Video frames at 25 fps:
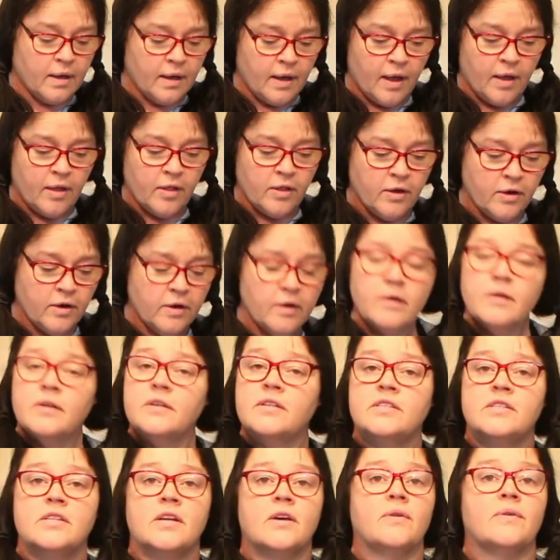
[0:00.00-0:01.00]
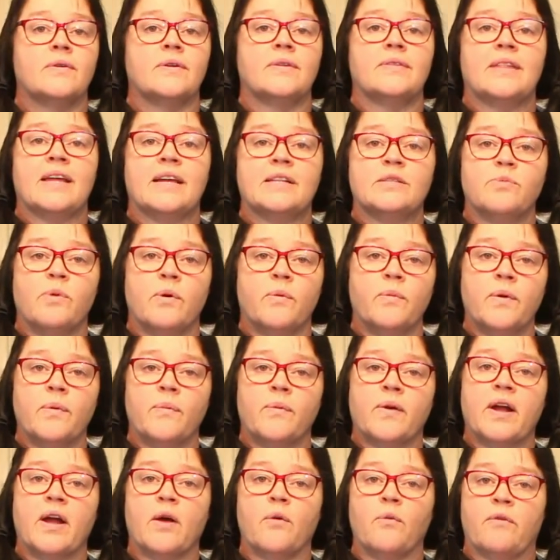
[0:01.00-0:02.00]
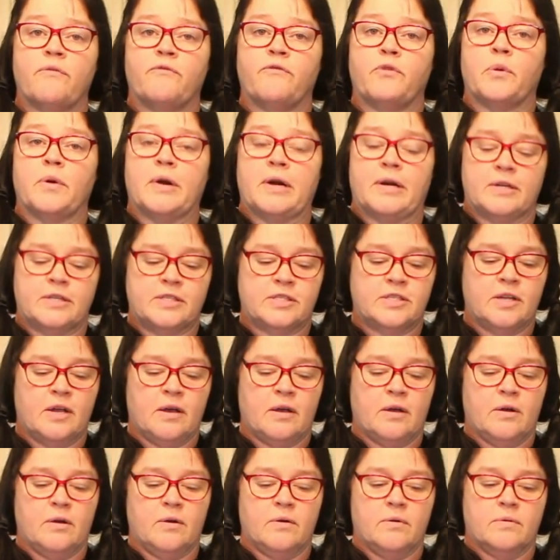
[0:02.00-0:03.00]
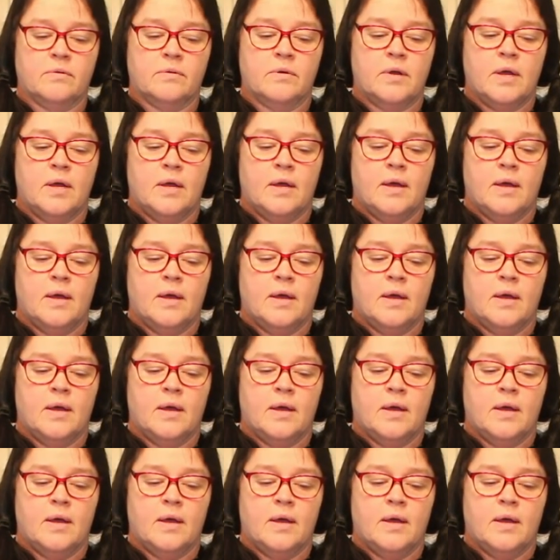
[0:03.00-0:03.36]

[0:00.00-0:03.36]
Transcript: color, so that's what we were going for. So